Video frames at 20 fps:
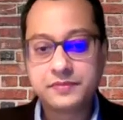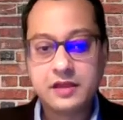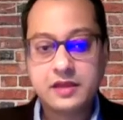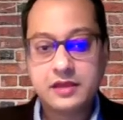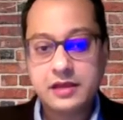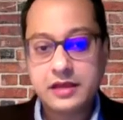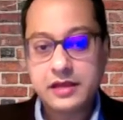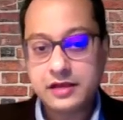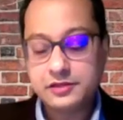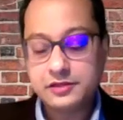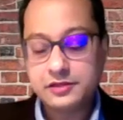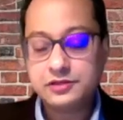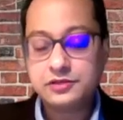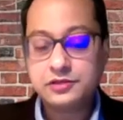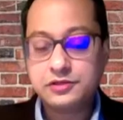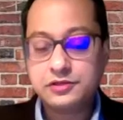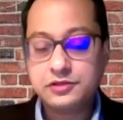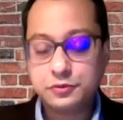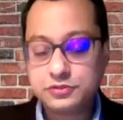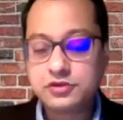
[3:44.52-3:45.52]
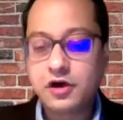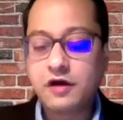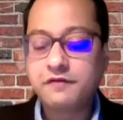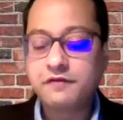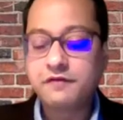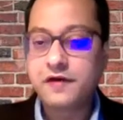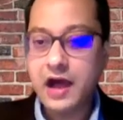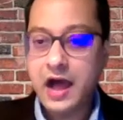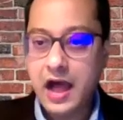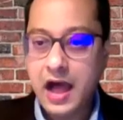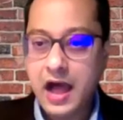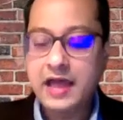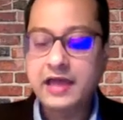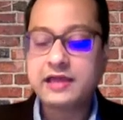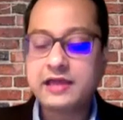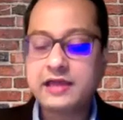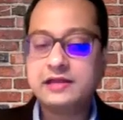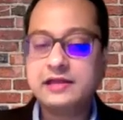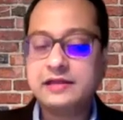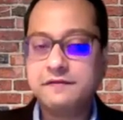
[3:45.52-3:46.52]
use of a highly
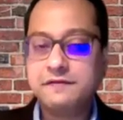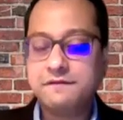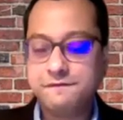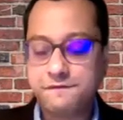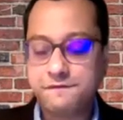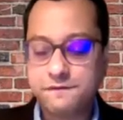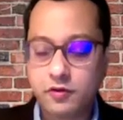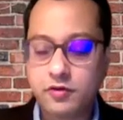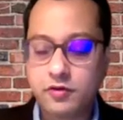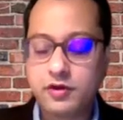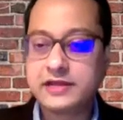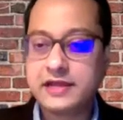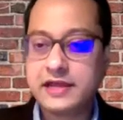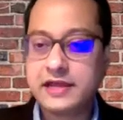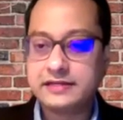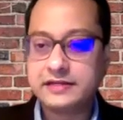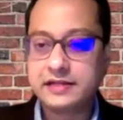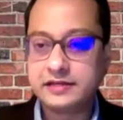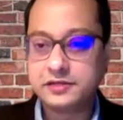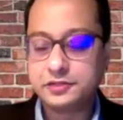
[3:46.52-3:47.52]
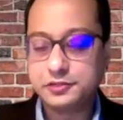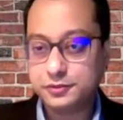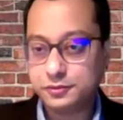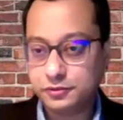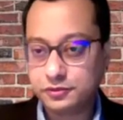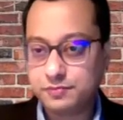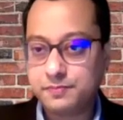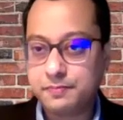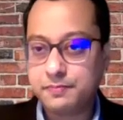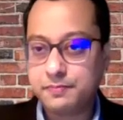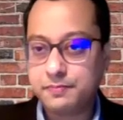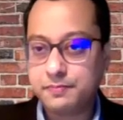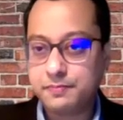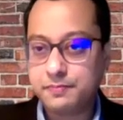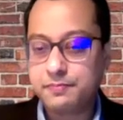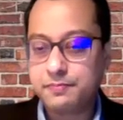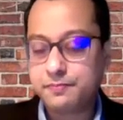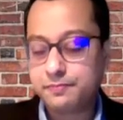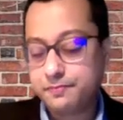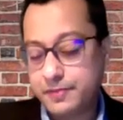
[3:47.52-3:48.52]
fluoridated
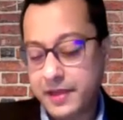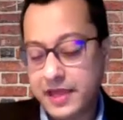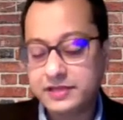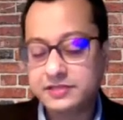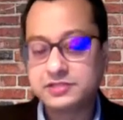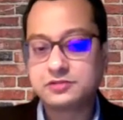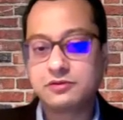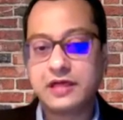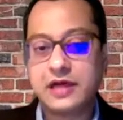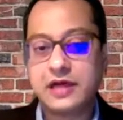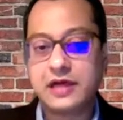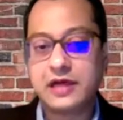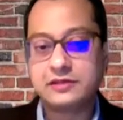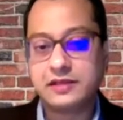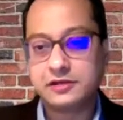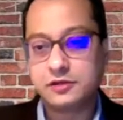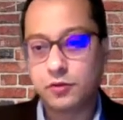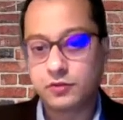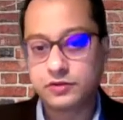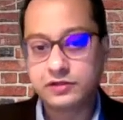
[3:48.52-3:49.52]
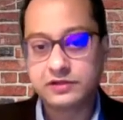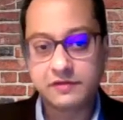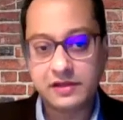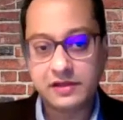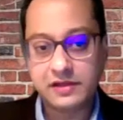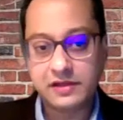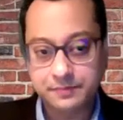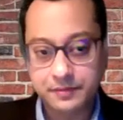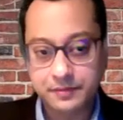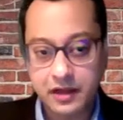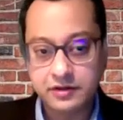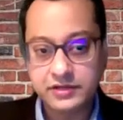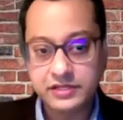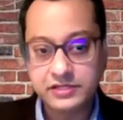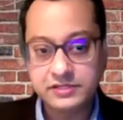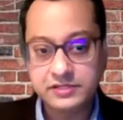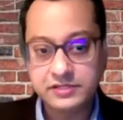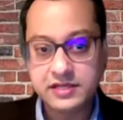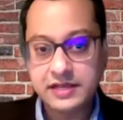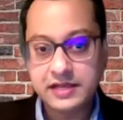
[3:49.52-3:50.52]
toothpaste so that they don't develop caries,
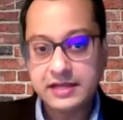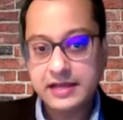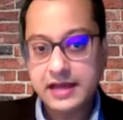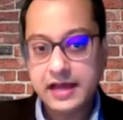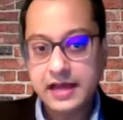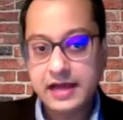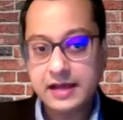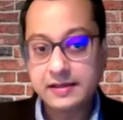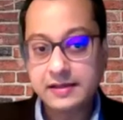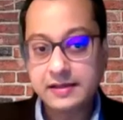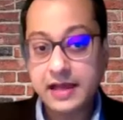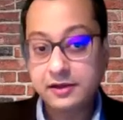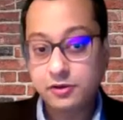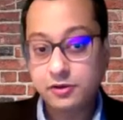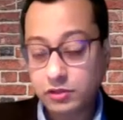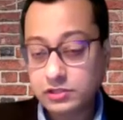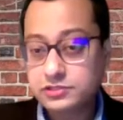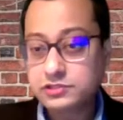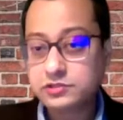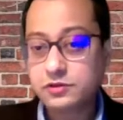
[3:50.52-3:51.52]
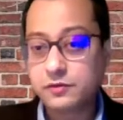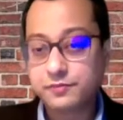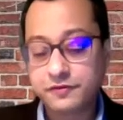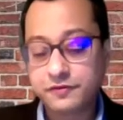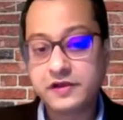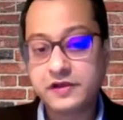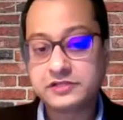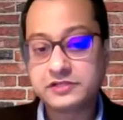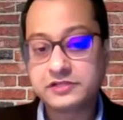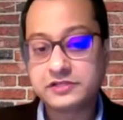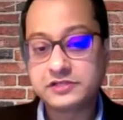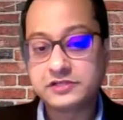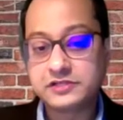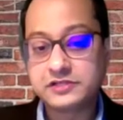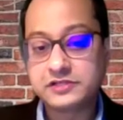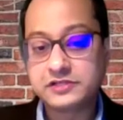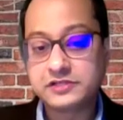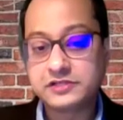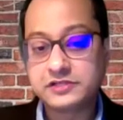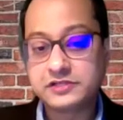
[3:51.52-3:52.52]
and also professional application of
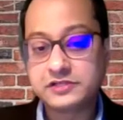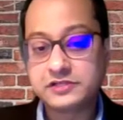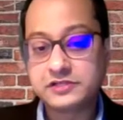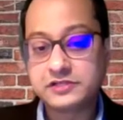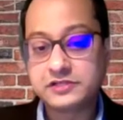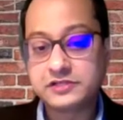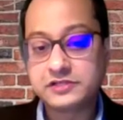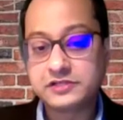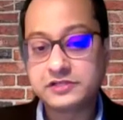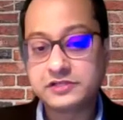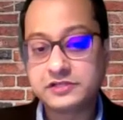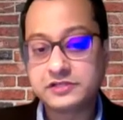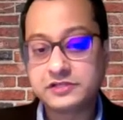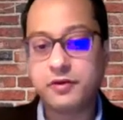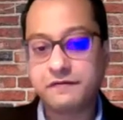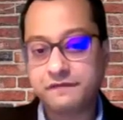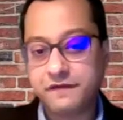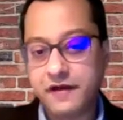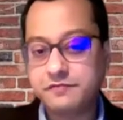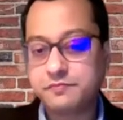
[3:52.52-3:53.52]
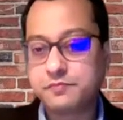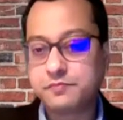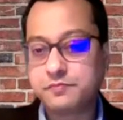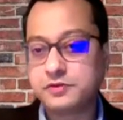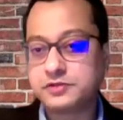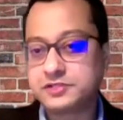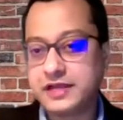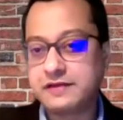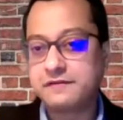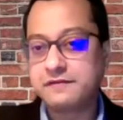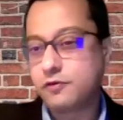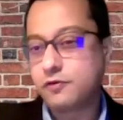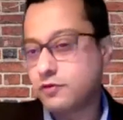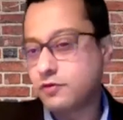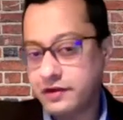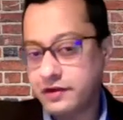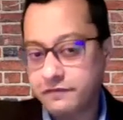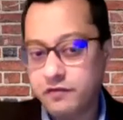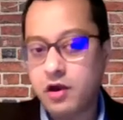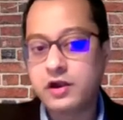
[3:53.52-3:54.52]
0.5% fluoride
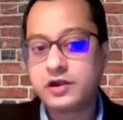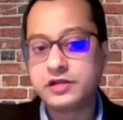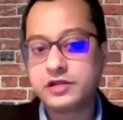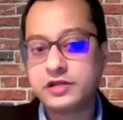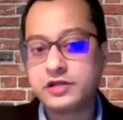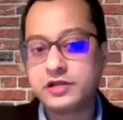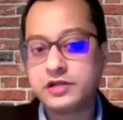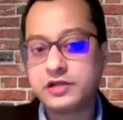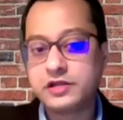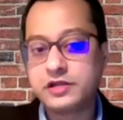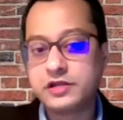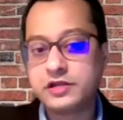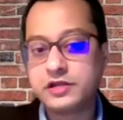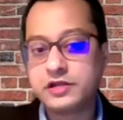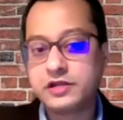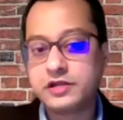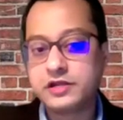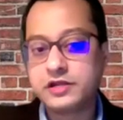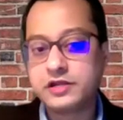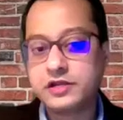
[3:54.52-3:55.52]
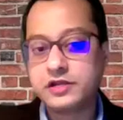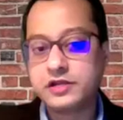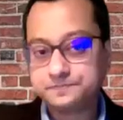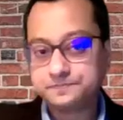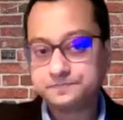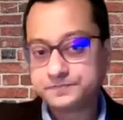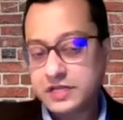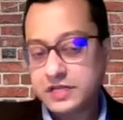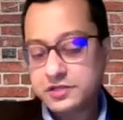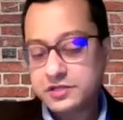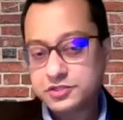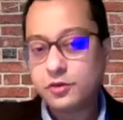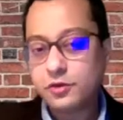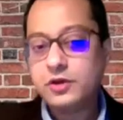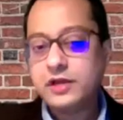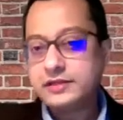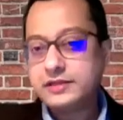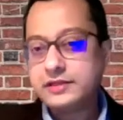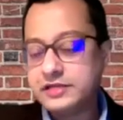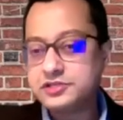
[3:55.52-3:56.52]
varnish helps as well. So
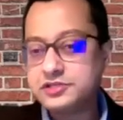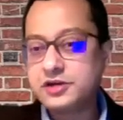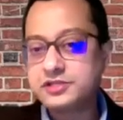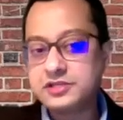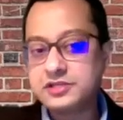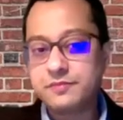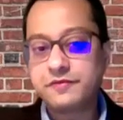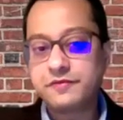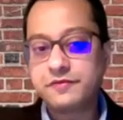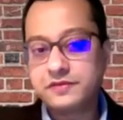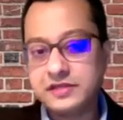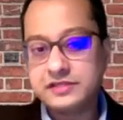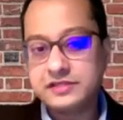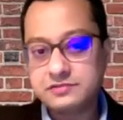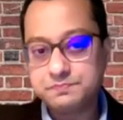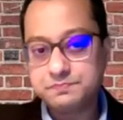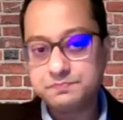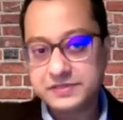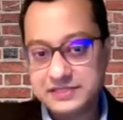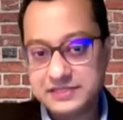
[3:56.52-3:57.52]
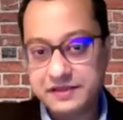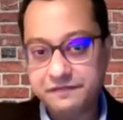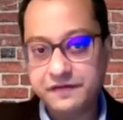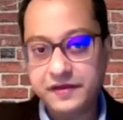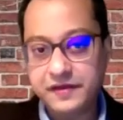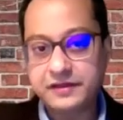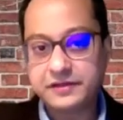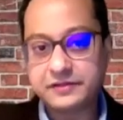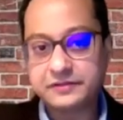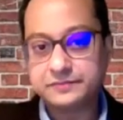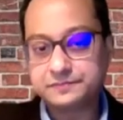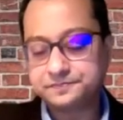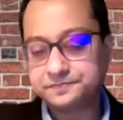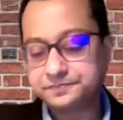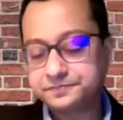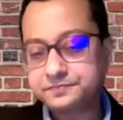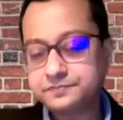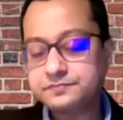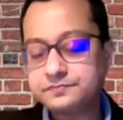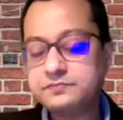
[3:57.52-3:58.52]
these are some of the specific
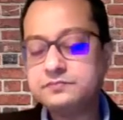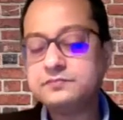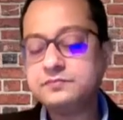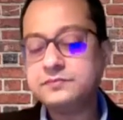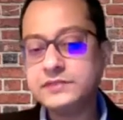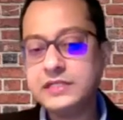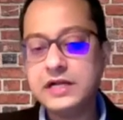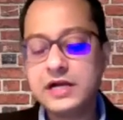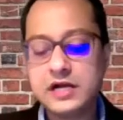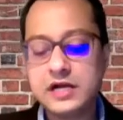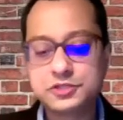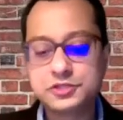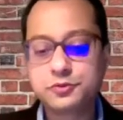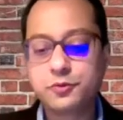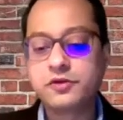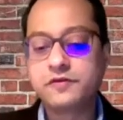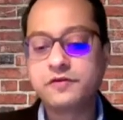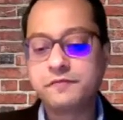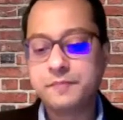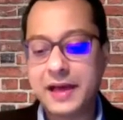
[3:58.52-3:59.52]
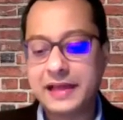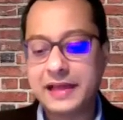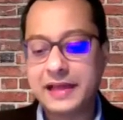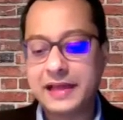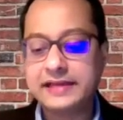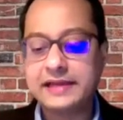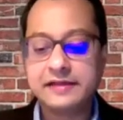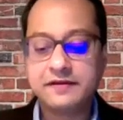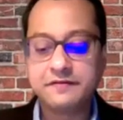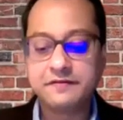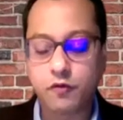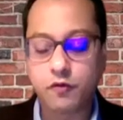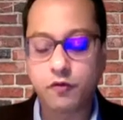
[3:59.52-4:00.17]
sort of palliative or